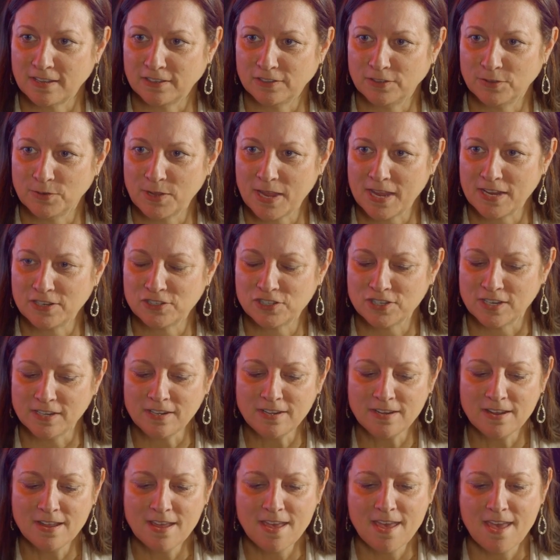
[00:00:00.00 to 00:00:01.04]

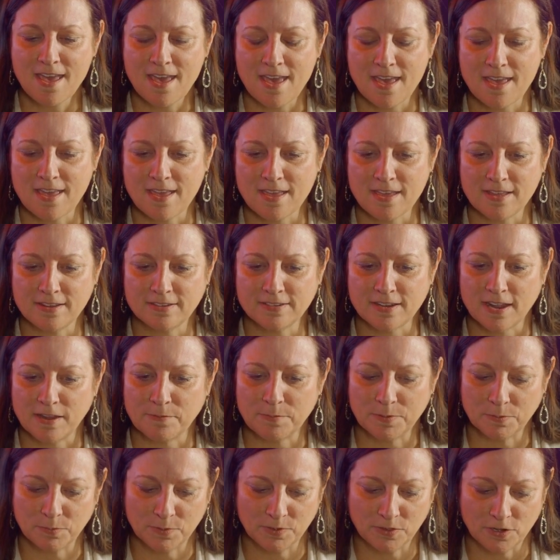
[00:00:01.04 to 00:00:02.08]
location, and I've
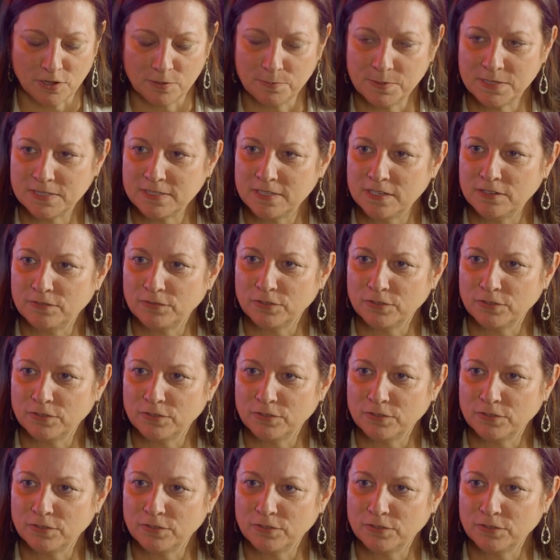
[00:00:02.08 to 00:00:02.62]
been with RBC